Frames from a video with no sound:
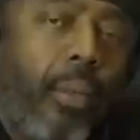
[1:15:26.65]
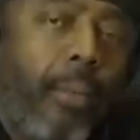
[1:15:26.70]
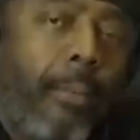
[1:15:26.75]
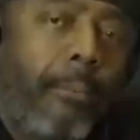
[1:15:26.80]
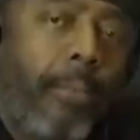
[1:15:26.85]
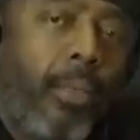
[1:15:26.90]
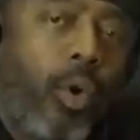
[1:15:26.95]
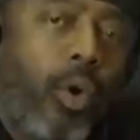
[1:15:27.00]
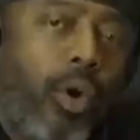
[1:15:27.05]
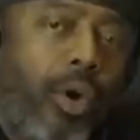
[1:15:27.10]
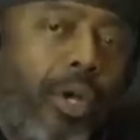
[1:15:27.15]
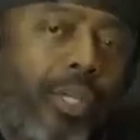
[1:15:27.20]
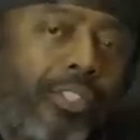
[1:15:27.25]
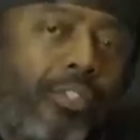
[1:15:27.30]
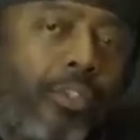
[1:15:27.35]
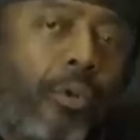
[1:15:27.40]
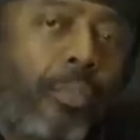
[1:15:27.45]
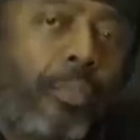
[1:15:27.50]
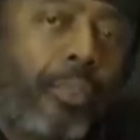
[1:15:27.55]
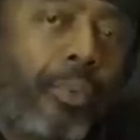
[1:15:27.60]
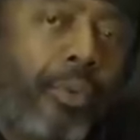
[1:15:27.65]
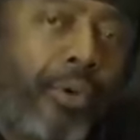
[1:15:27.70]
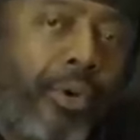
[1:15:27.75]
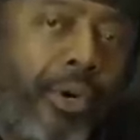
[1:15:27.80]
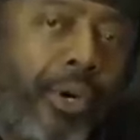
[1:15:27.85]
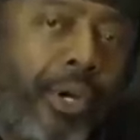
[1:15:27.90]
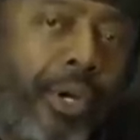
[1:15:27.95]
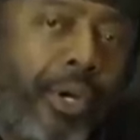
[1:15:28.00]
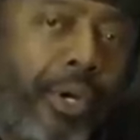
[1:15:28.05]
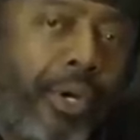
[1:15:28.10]
more
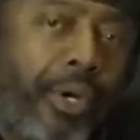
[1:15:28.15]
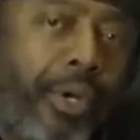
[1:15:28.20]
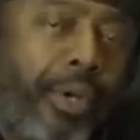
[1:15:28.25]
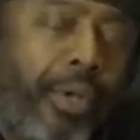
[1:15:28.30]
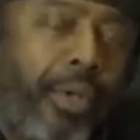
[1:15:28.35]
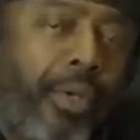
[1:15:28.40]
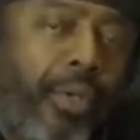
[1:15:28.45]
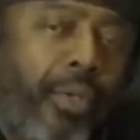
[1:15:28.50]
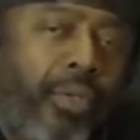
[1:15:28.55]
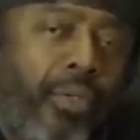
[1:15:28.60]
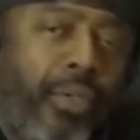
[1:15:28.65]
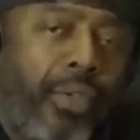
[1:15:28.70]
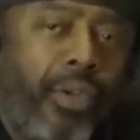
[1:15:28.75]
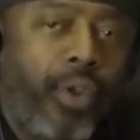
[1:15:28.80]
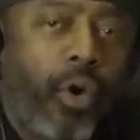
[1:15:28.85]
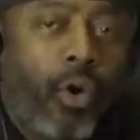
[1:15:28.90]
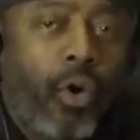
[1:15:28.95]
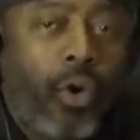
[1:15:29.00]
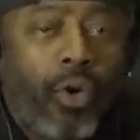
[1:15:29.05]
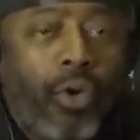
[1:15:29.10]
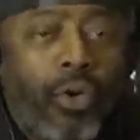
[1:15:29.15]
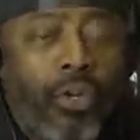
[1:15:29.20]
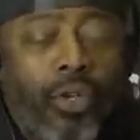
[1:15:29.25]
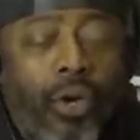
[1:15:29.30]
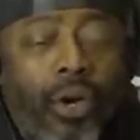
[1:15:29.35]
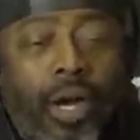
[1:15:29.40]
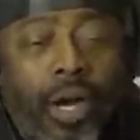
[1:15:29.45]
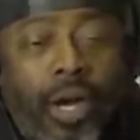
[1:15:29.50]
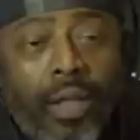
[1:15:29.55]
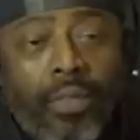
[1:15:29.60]
superior than all
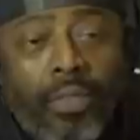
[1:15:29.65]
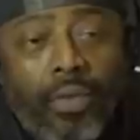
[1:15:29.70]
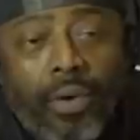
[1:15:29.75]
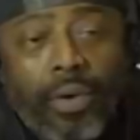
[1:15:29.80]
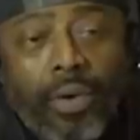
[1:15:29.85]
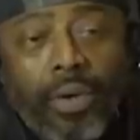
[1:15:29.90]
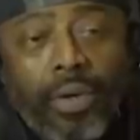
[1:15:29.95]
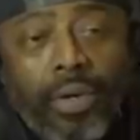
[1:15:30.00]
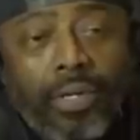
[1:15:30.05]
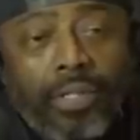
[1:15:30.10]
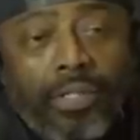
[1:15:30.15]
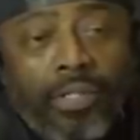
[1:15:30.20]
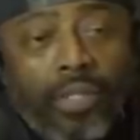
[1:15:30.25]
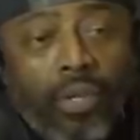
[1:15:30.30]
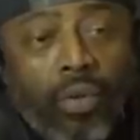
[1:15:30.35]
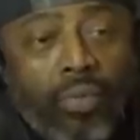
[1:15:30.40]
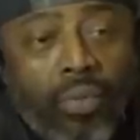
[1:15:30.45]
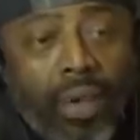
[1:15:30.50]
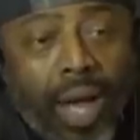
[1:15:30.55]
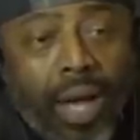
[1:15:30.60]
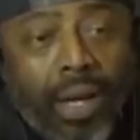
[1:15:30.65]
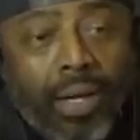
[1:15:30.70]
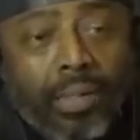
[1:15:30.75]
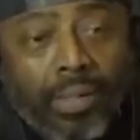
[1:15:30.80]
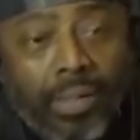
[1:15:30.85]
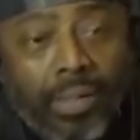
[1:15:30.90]
your other Ciroc